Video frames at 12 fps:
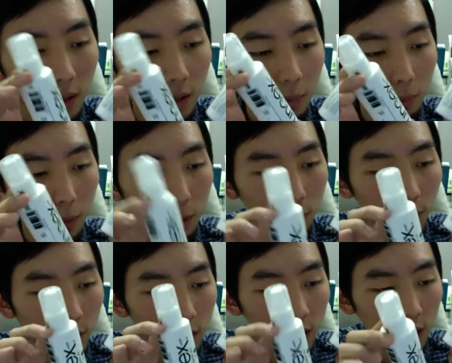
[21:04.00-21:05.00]
the
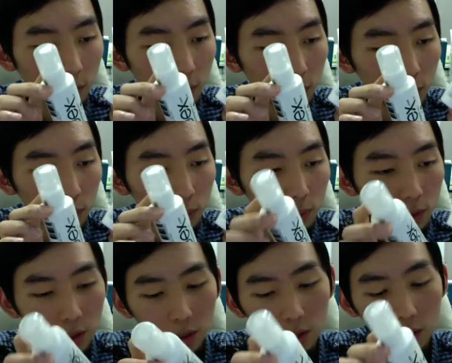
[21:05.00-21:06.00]
purifying shampoo
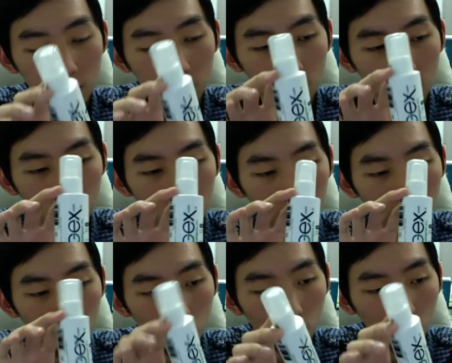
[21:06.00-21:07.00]
is
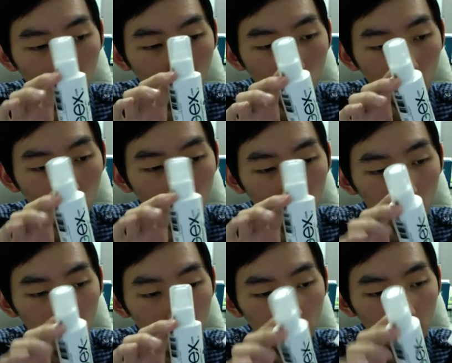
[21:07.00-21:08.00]
more
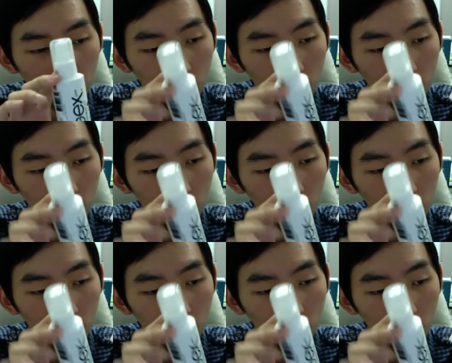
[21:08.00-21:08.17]
concentrated